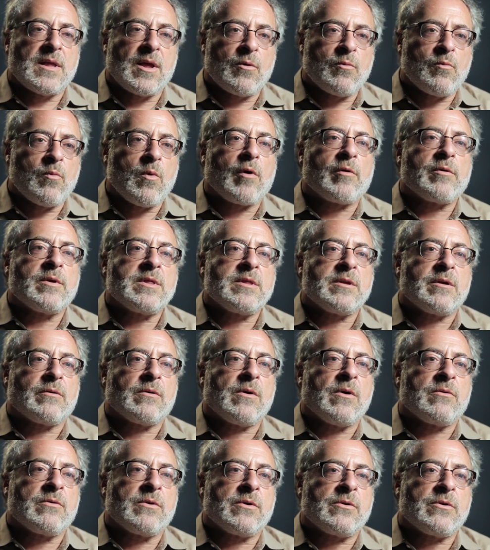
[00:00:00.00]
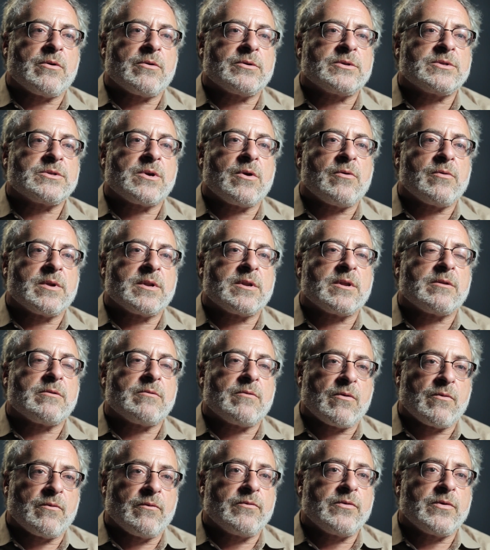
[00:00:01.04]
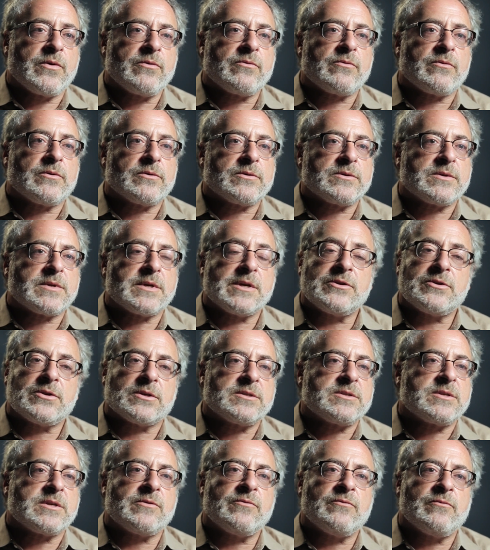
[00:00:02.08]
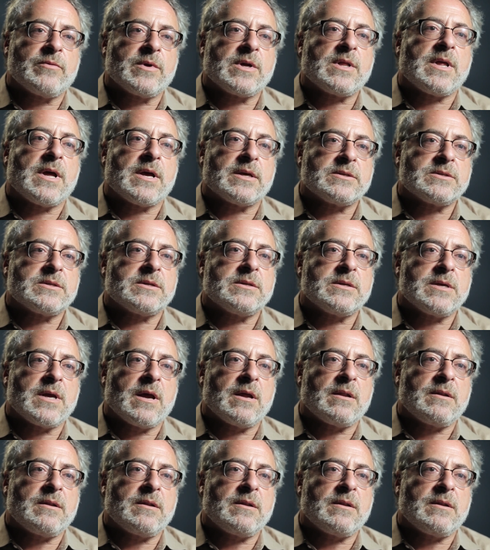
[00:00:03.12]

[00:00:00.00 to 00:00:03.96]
They were in their own hearse going to their own funerals. They just didn't realize it